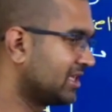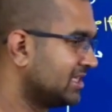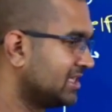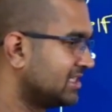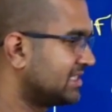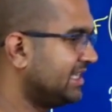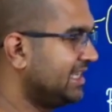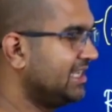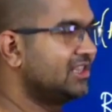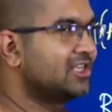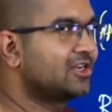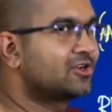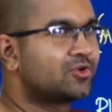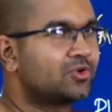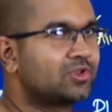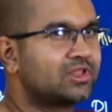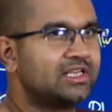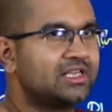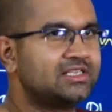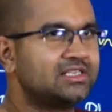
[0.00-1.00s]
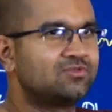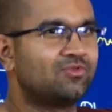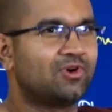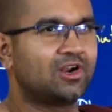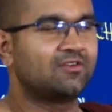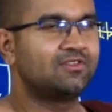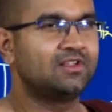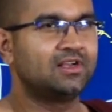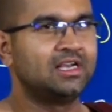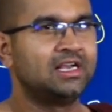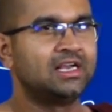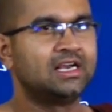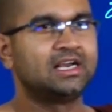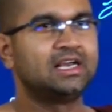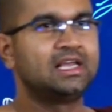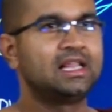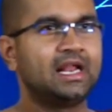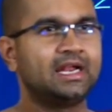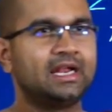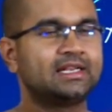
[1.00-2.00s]
seeing the truth is one of the
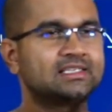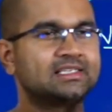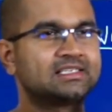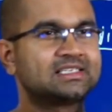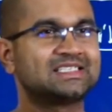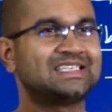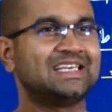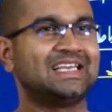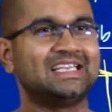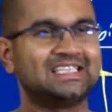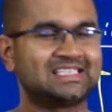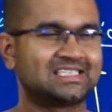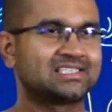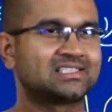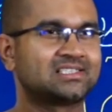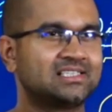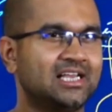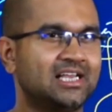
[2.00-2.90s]
greatest tastes